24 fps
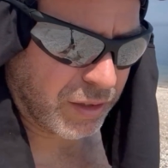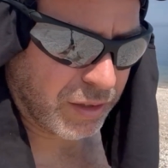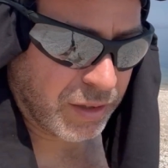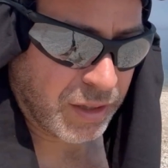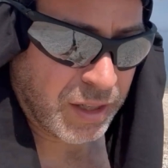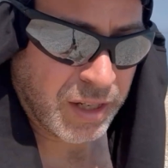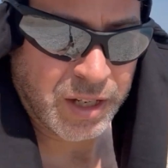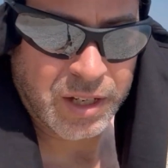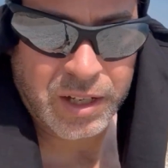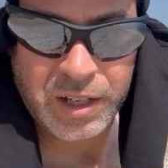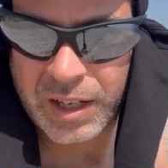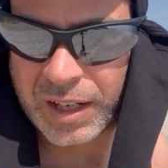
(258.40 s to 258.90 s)
And
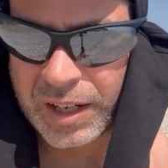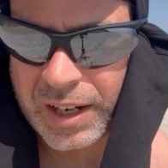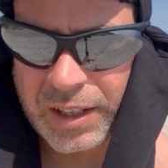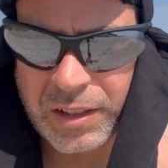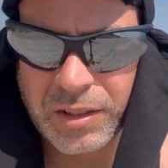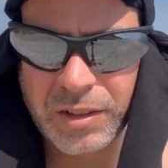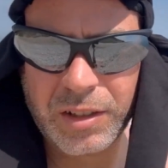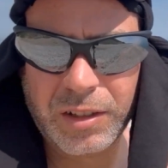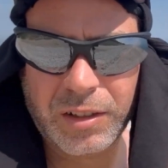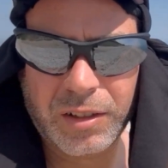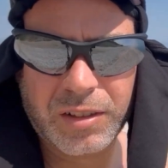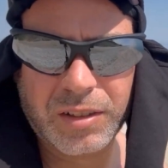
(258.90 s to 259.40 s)
it
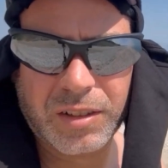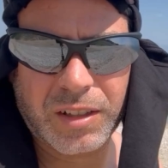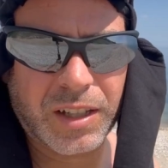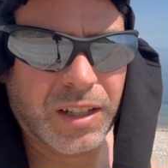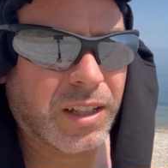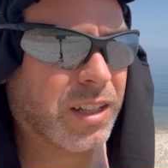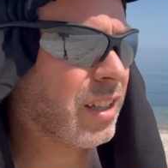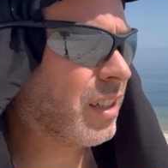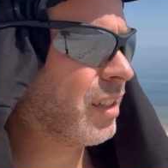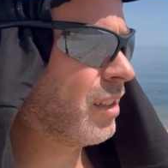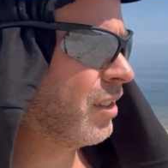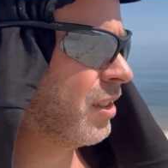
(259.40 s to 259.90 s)
actually looks
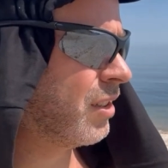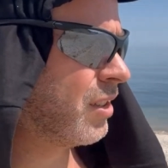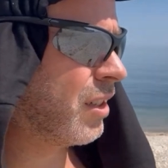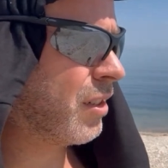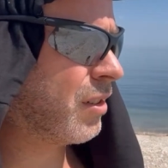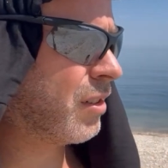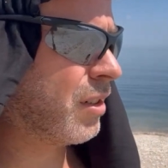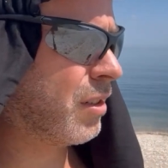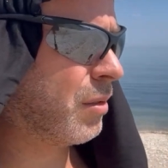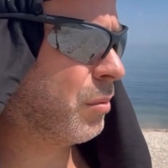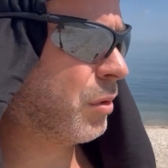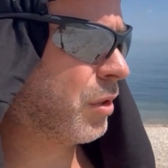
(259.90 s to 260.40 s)
like in this
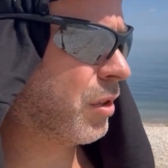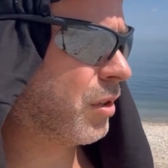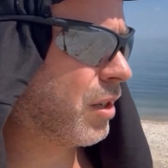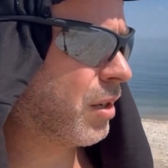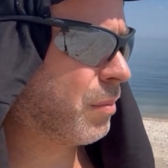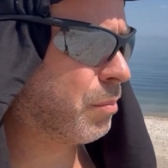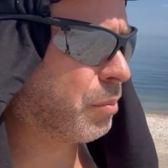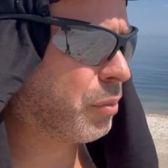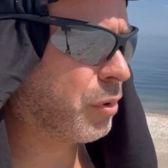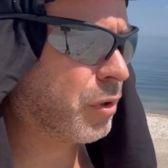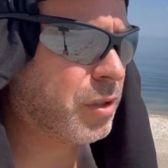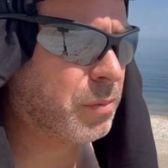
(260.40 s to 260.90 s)
area where
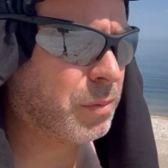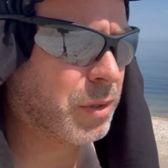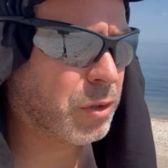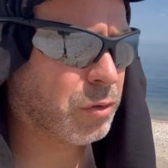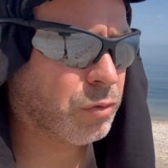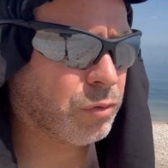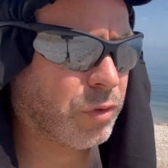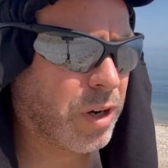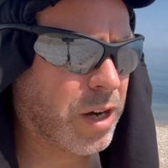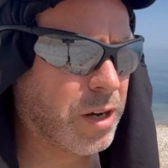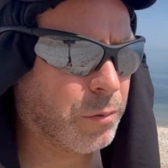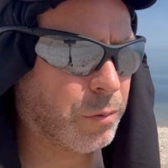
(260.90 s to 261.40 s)
I'm pretty much
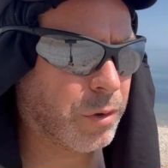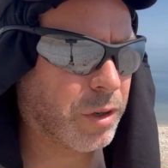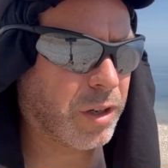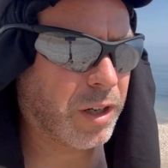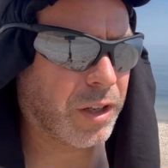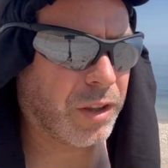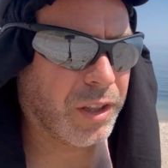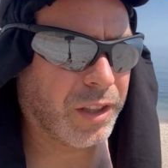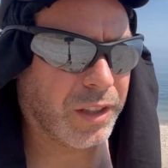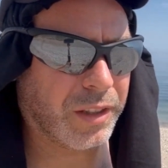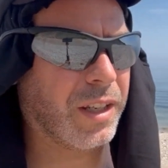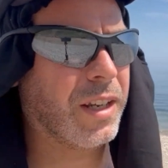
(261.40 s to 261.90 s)
right where I
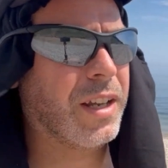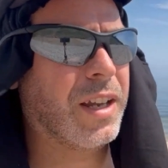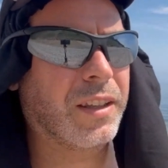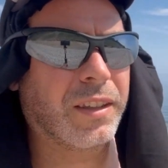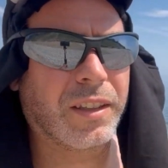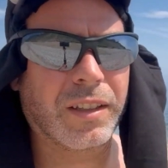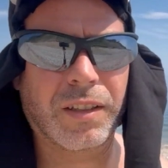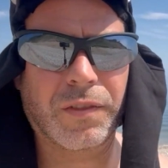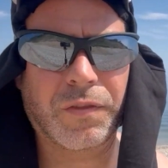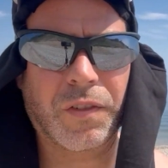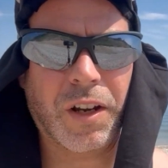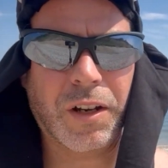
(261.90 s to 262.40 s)
think they had
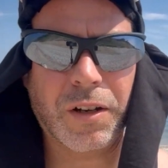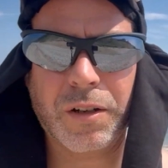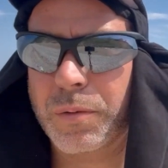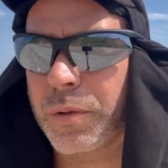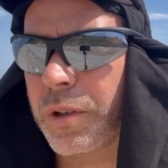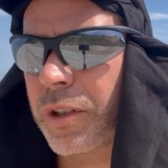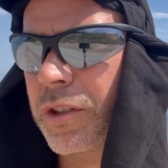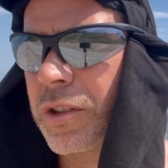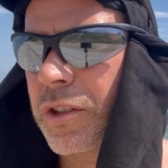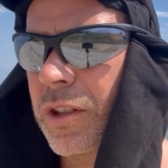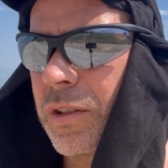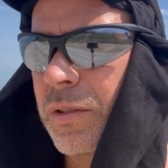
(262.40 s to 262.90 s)
this
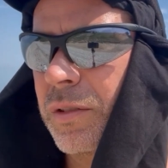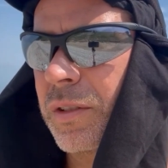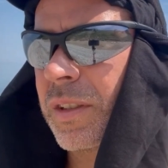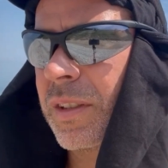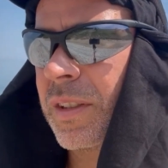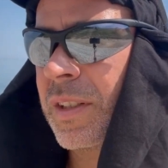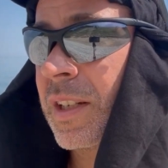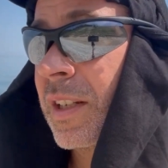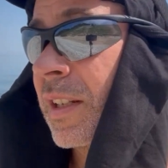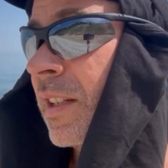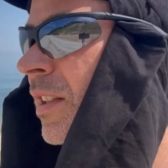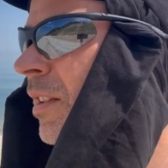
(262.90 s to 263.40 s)
fireworks show.
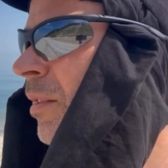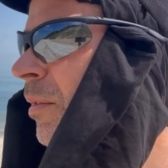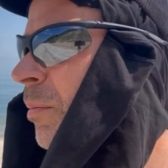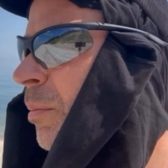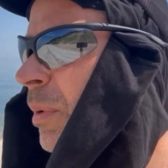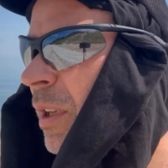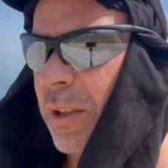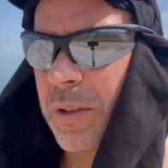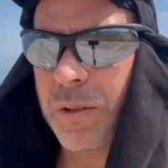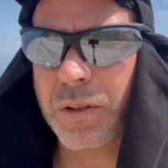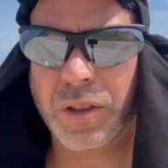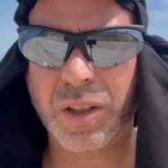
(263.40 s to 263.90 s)
And
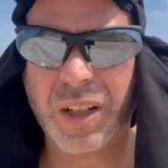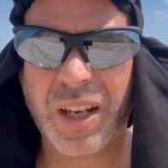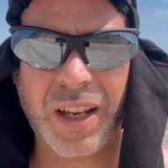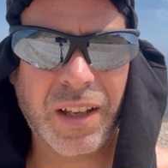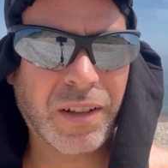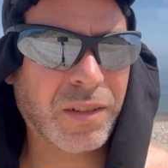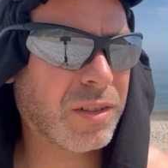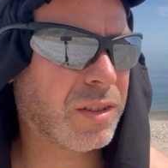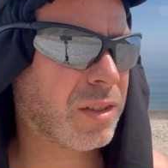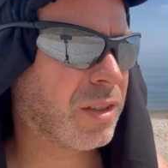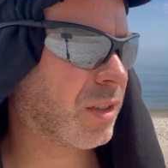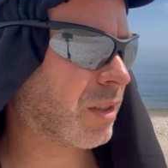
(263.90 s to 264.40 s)
by all
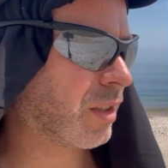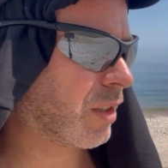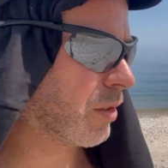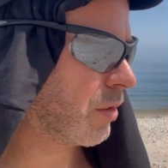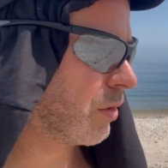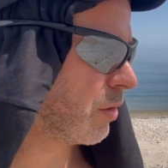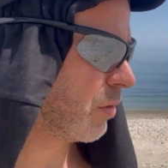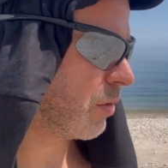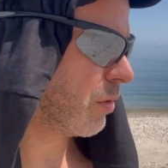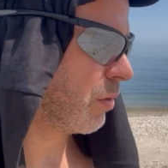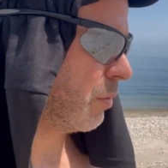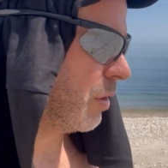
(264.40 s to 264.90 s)
accounts on
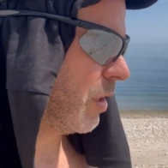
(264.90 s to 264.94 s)
social